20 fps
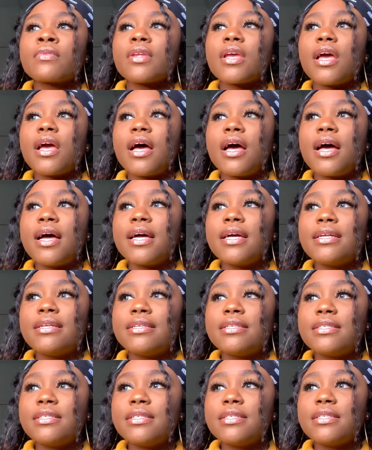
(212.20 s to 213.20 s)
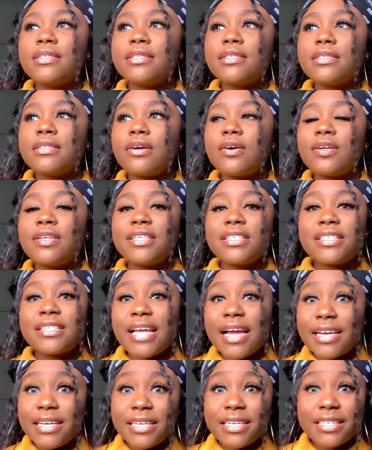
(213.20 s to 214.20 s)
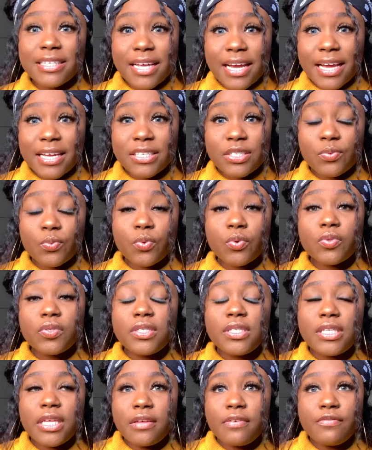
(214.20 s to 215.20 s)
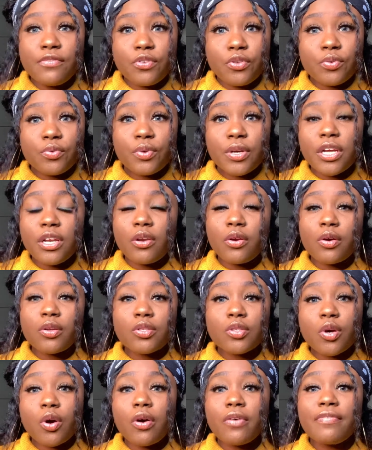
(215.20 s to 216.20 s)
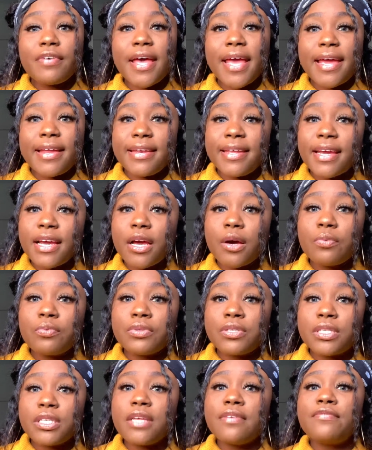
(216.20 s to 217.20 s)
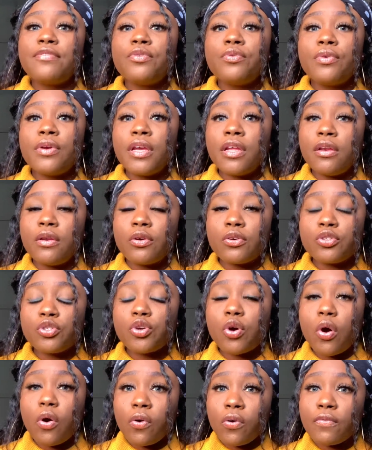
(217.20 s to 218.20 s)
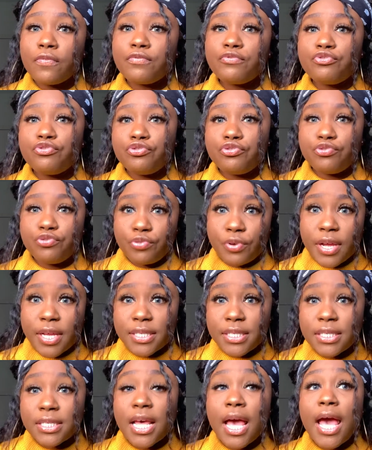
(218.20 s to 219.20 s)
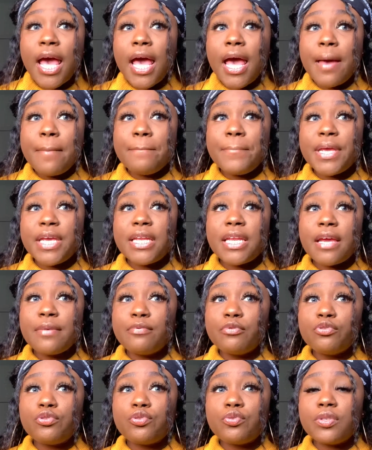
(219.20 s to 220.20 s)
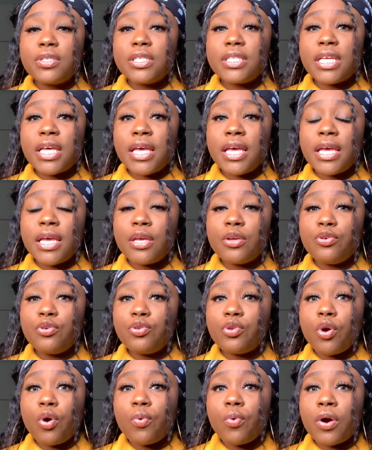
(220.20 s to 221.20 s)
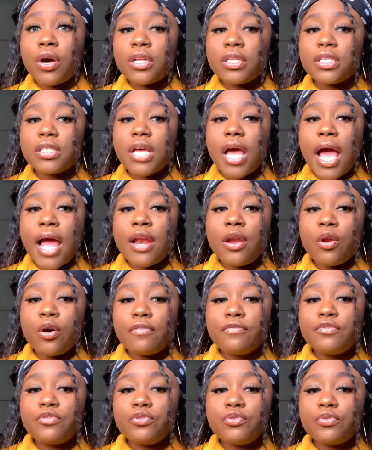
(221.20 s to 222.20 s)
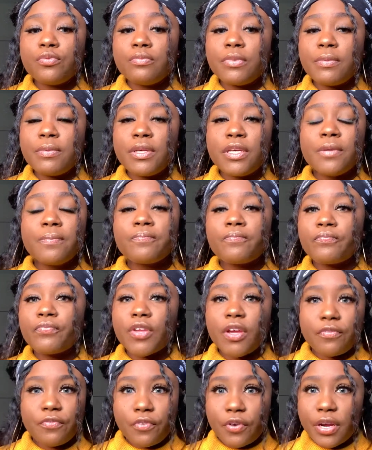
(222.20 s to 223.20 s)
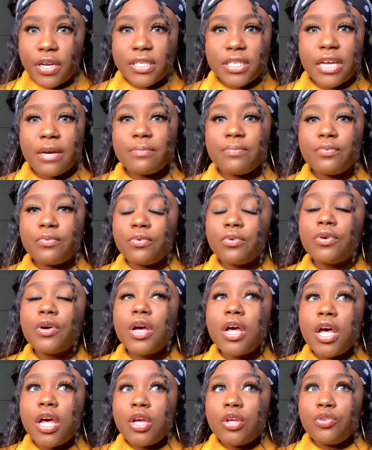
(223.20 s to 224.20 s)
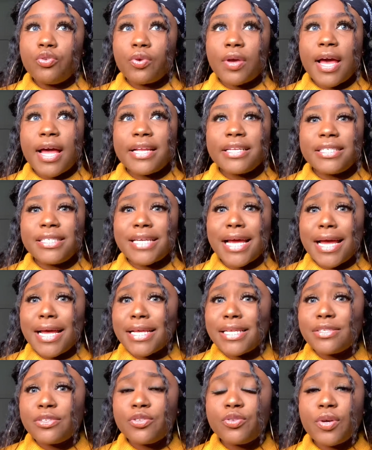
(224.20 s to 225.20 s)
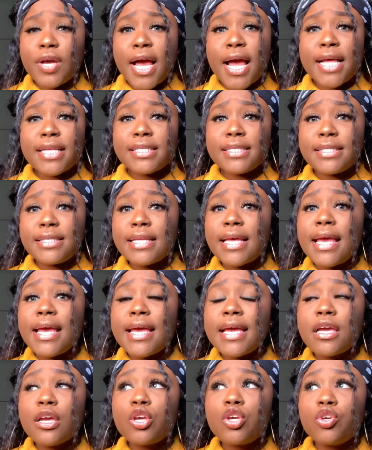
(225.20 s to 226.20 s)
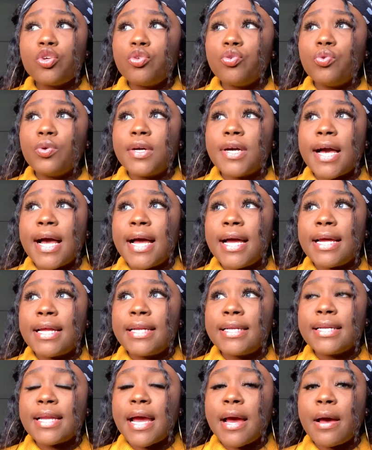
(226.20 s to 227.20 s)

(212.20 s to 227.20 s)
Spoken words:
And understanding that will save you a lot of headache, will save you a lot of stress. Being able to say, you know what, I love to, maybe, for example, you can dance, you can sing, you can